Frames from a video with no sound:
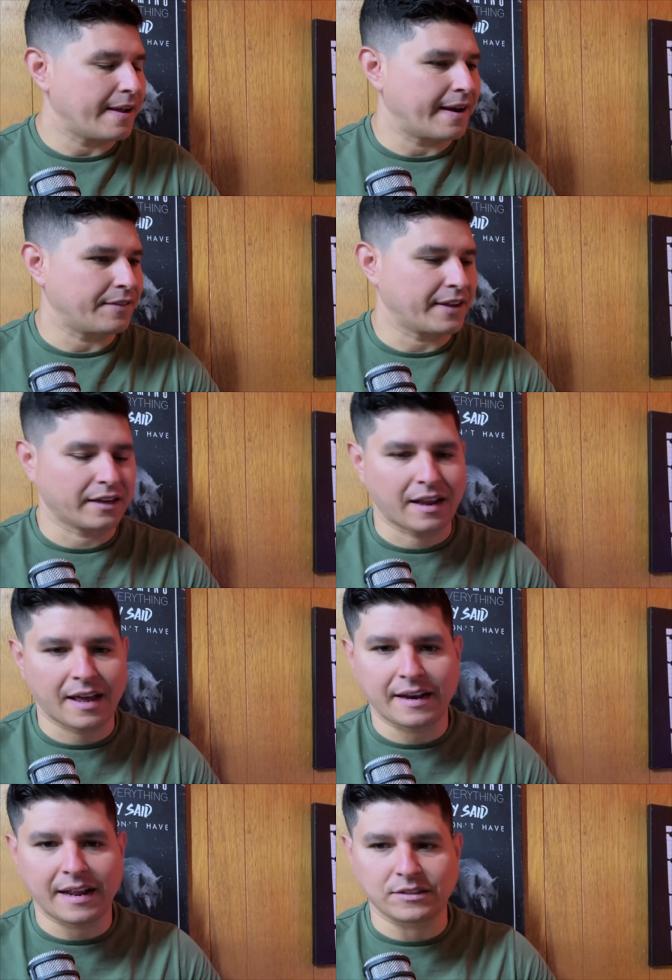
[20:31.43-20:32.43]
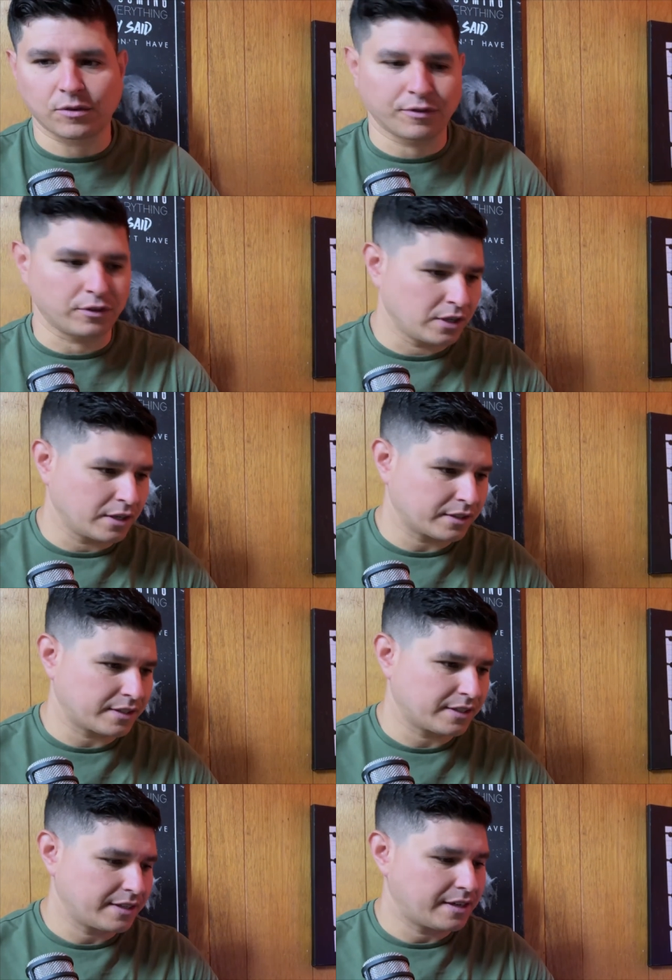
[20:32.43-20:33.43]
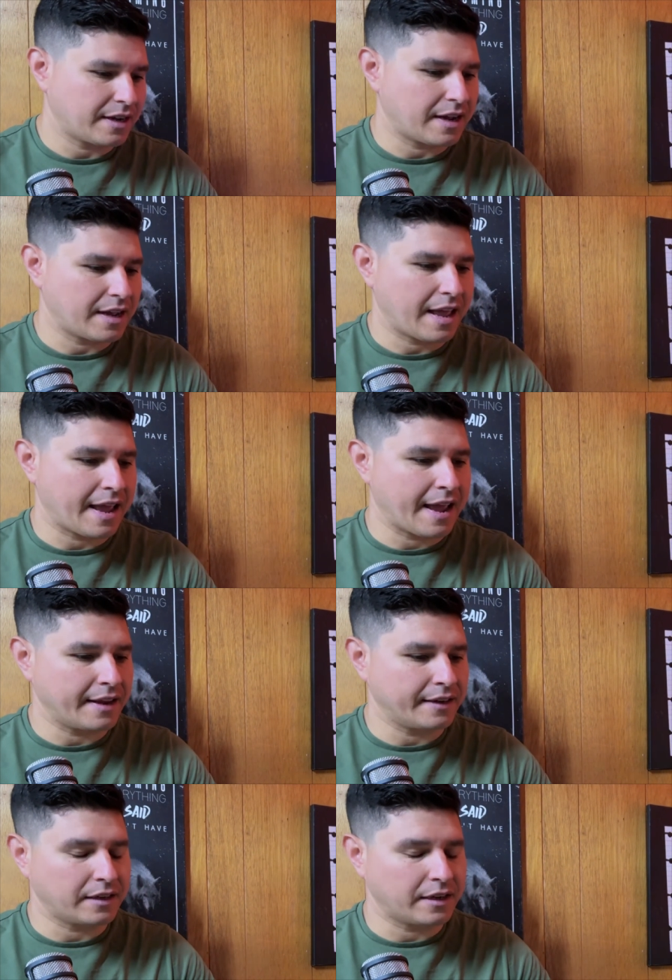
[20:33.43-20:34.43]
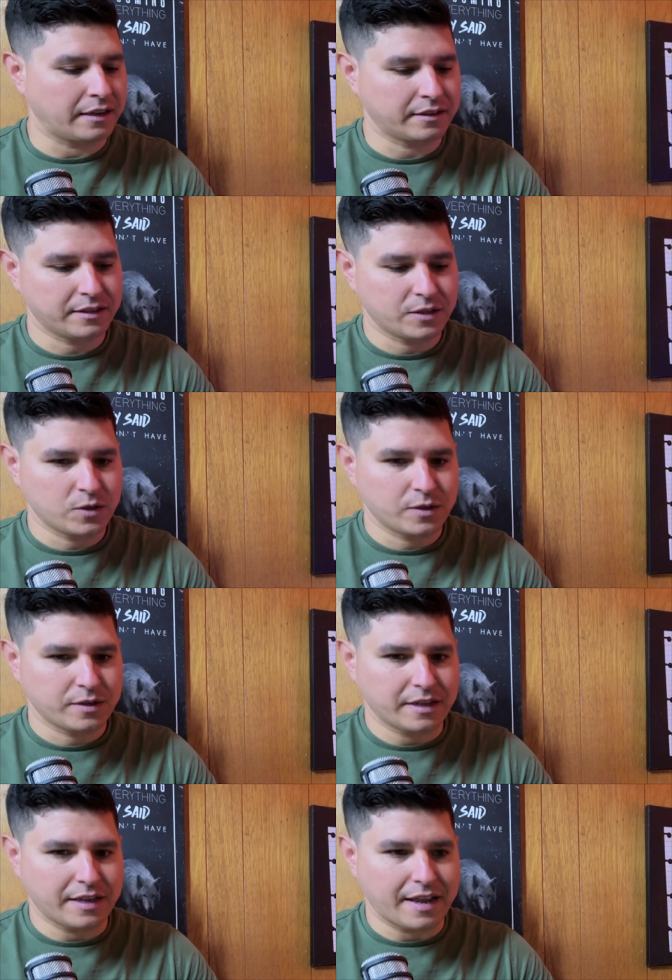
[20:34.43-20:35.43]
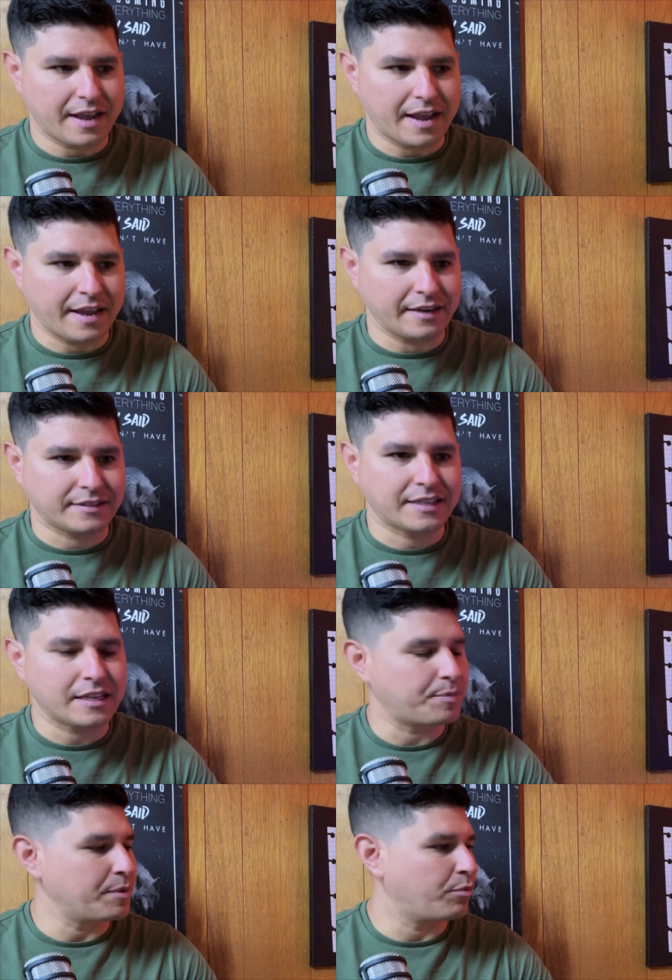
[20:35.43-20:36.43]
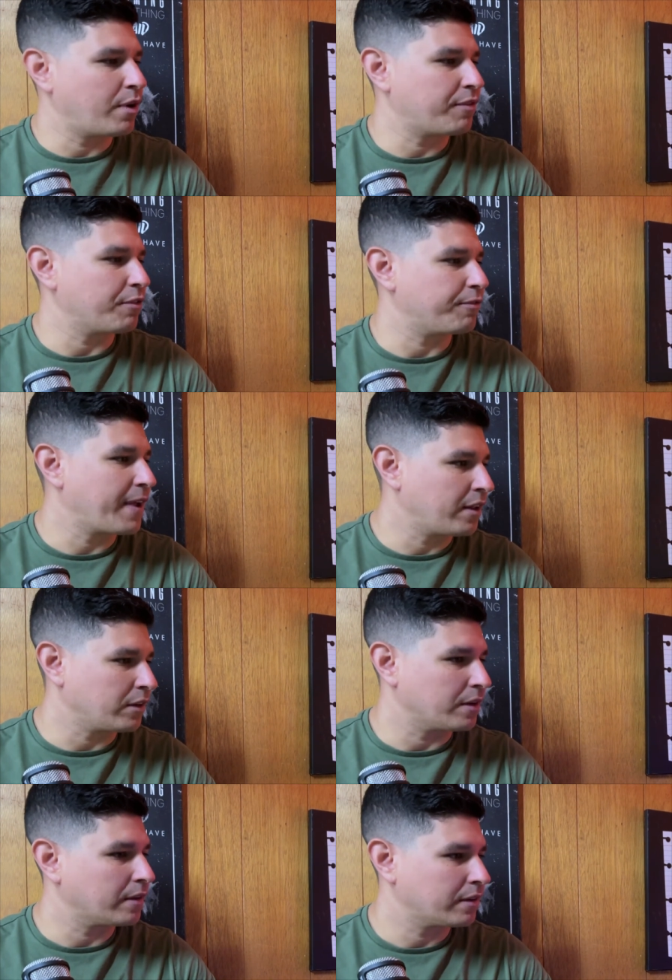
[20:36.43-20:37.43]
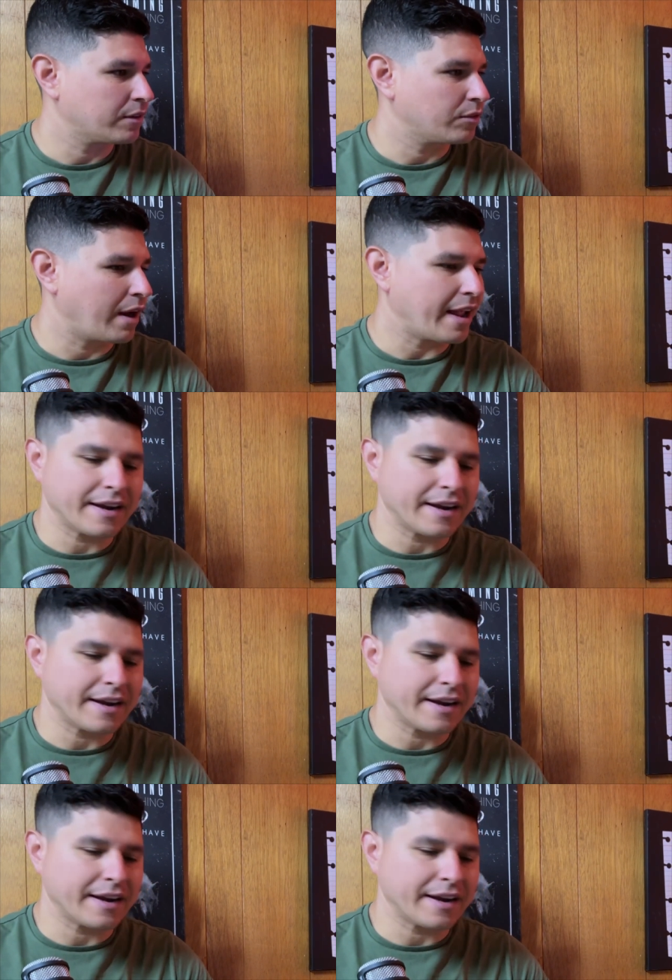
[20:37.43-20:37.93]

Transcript: And I think a lot of that's overlooked, and uh, and it sets people up for failure, right?